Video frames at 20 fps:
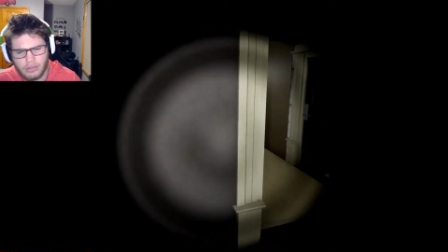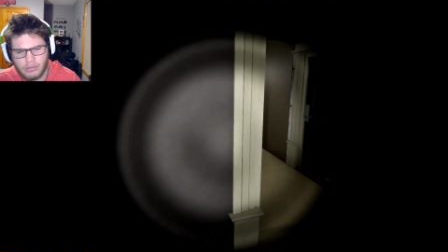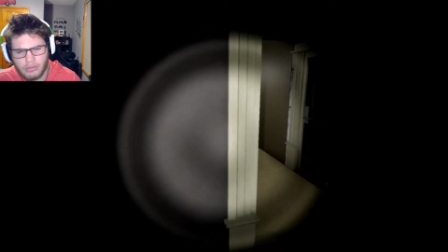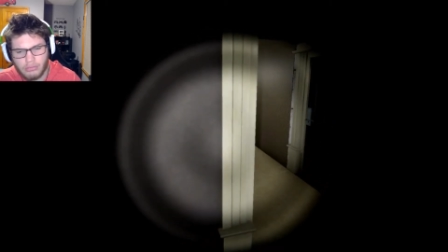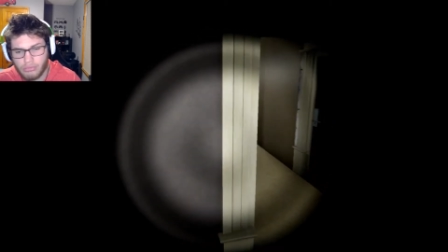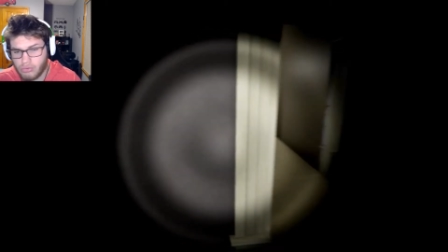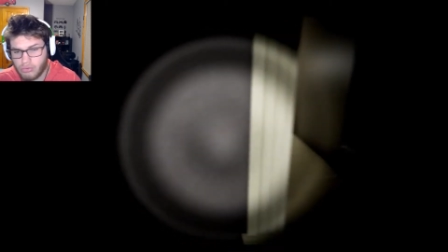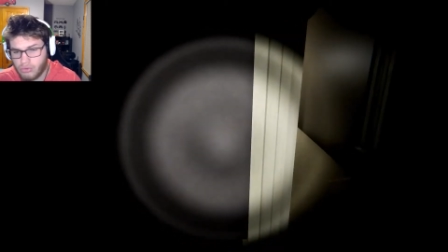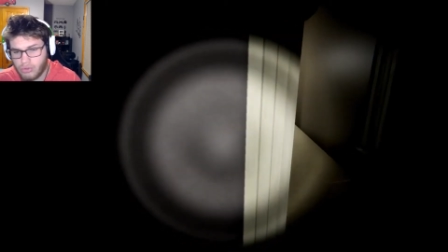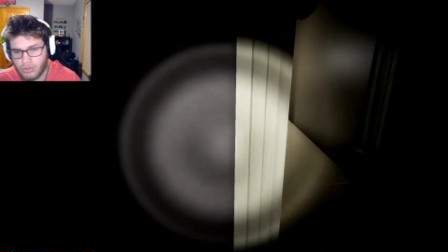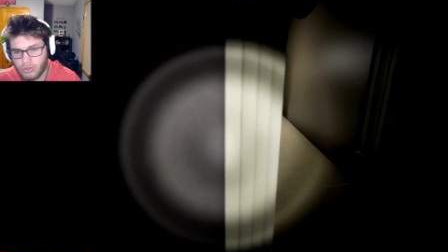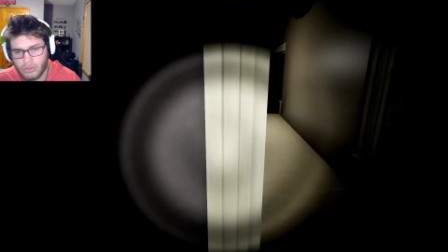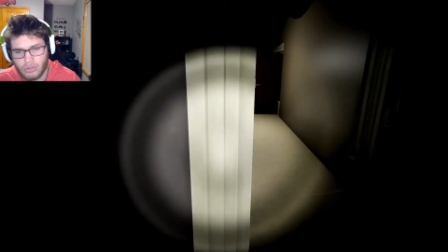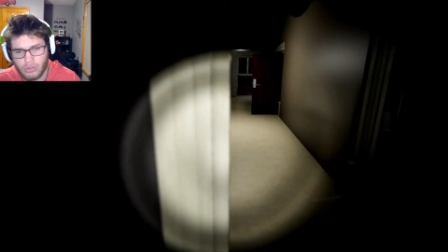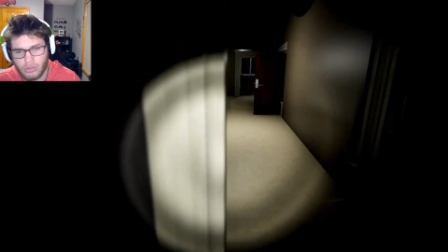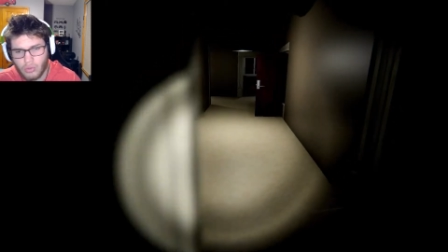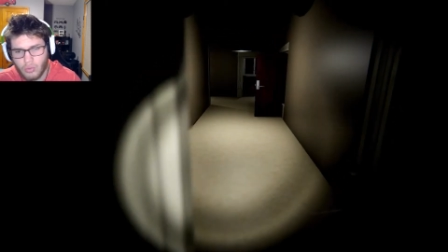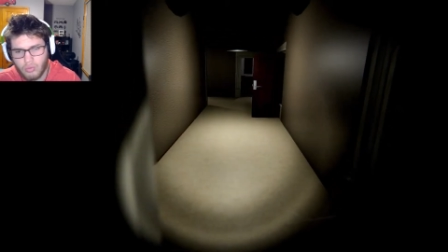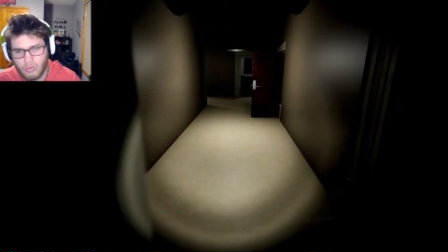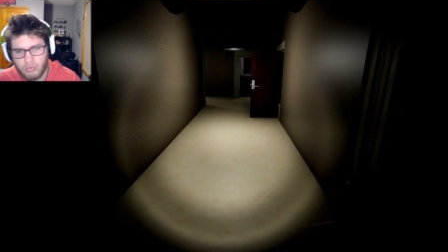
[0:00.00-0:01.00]
let's
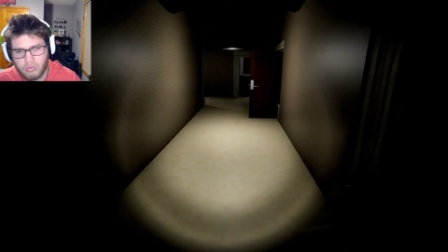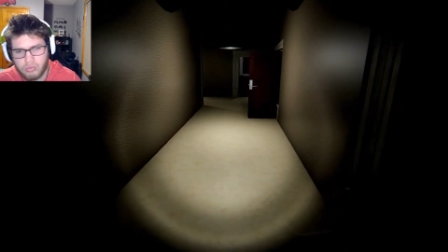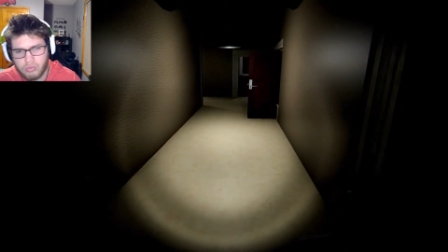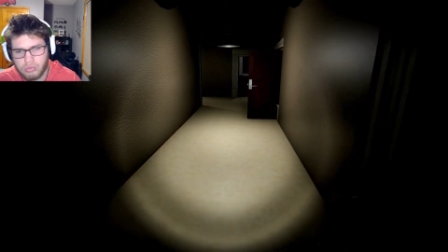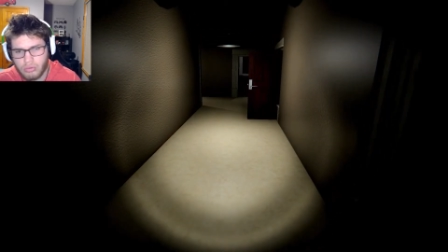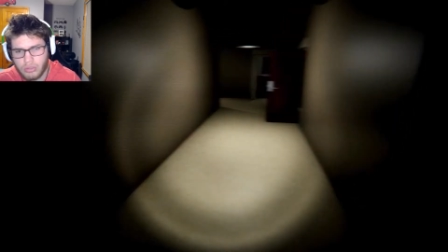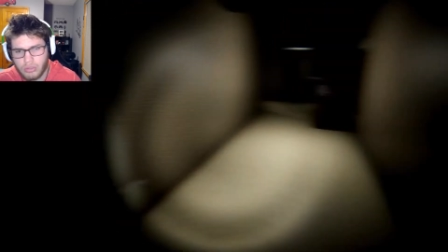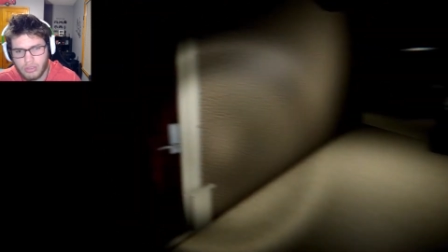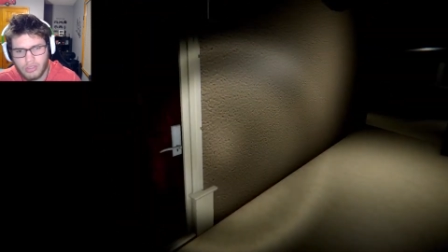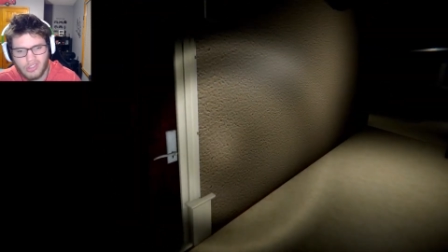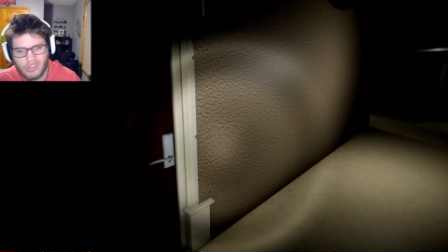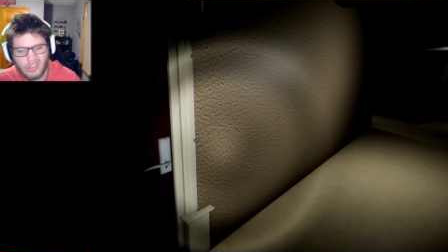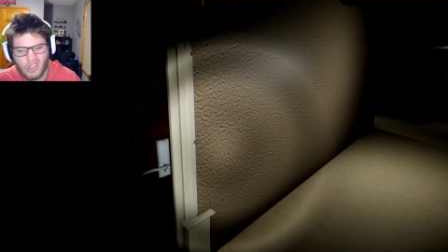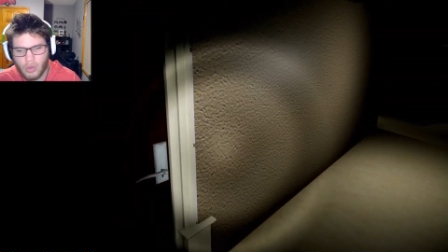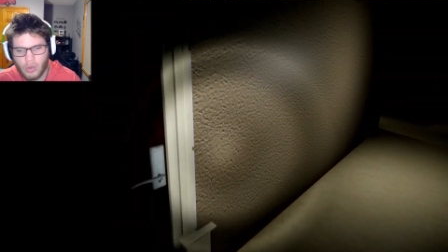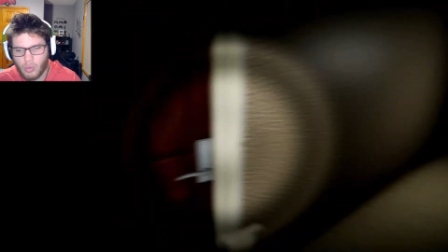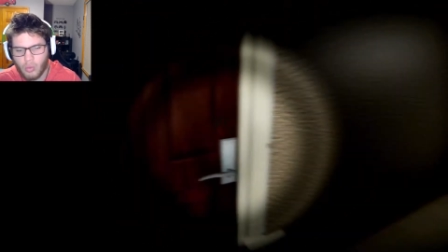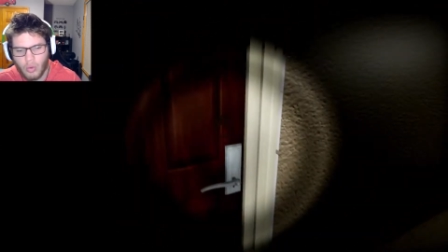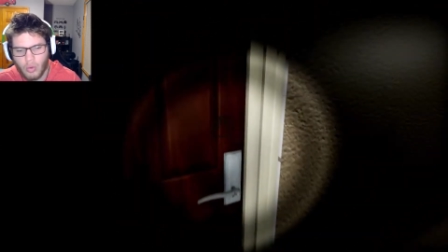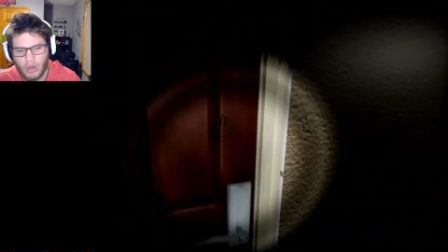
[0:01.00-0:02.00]
go, let's
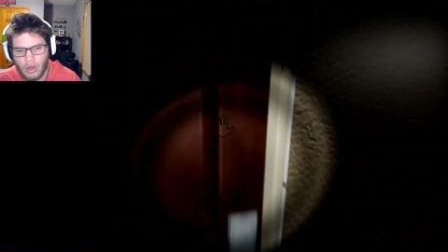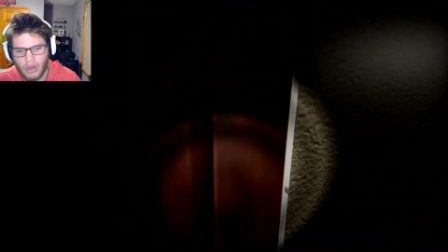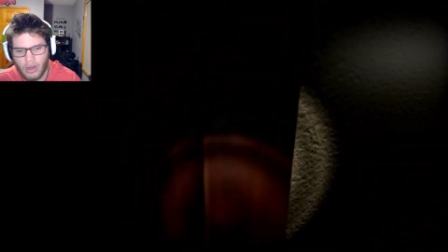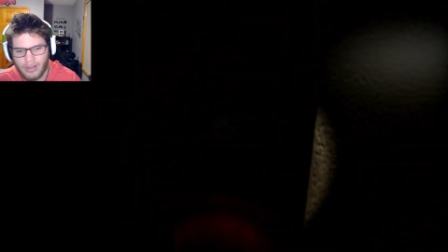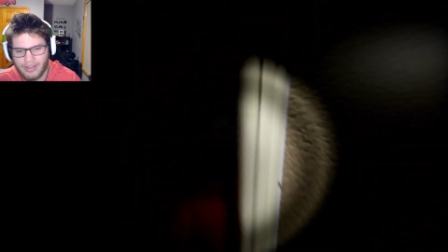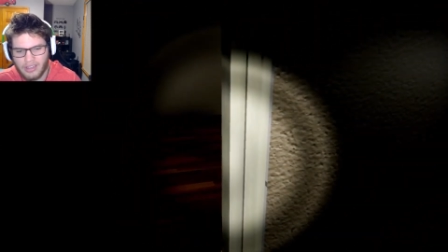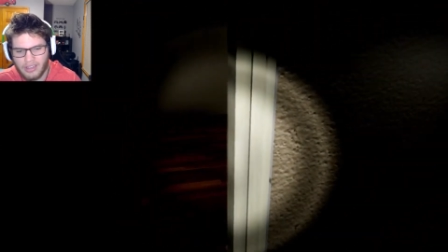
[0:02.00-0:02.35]
go walk.